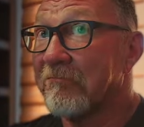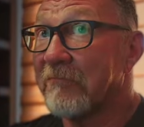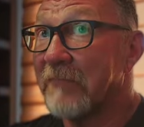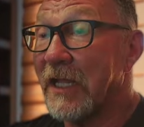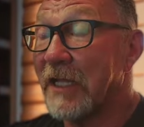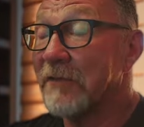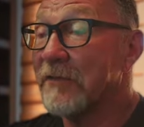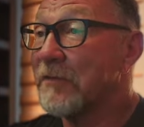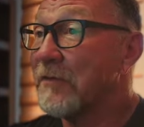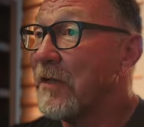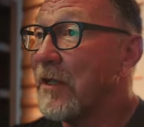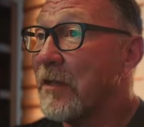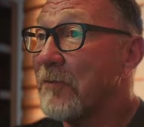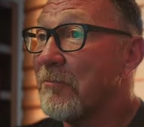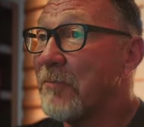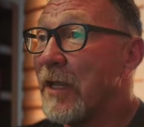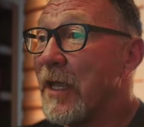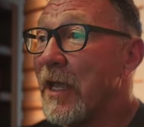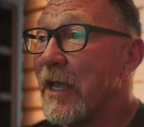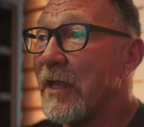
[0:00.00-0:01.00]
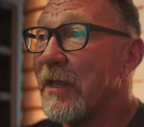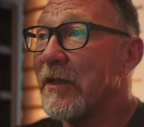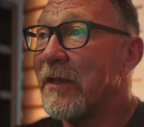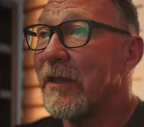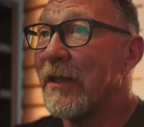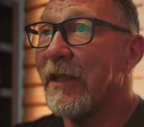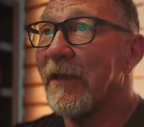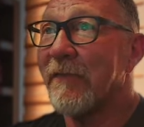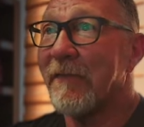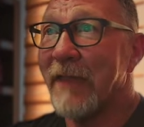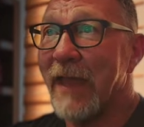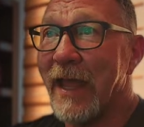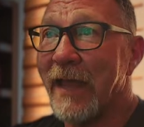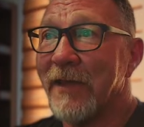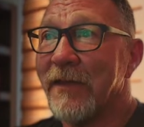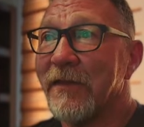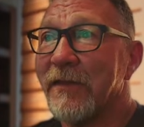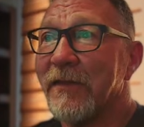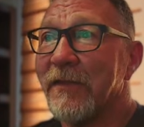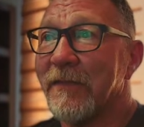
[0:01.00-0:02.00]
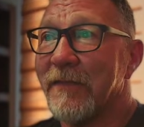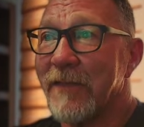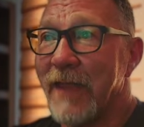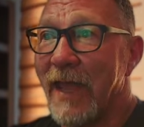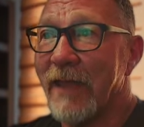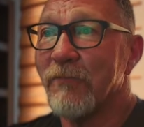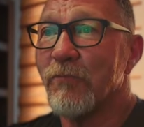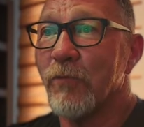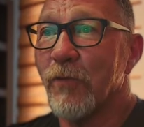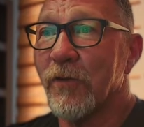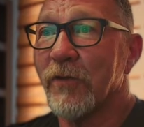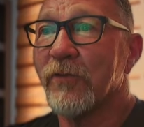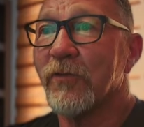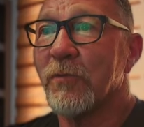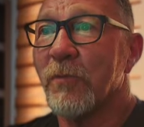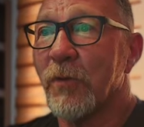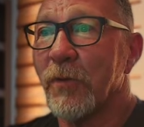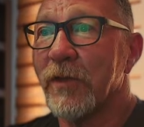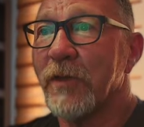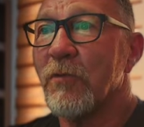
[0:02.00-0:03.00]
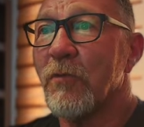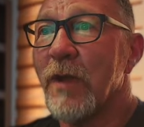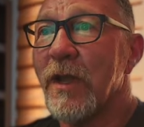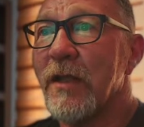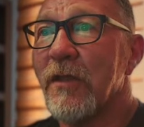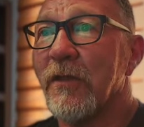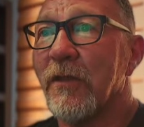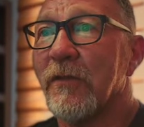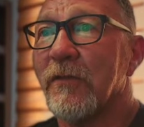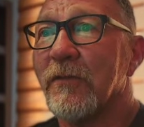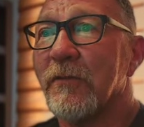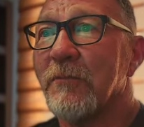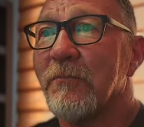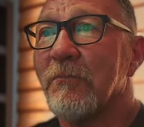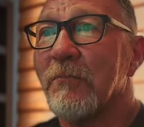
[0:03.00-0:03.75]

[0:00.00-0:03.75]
That's not bad. And that works pretty well.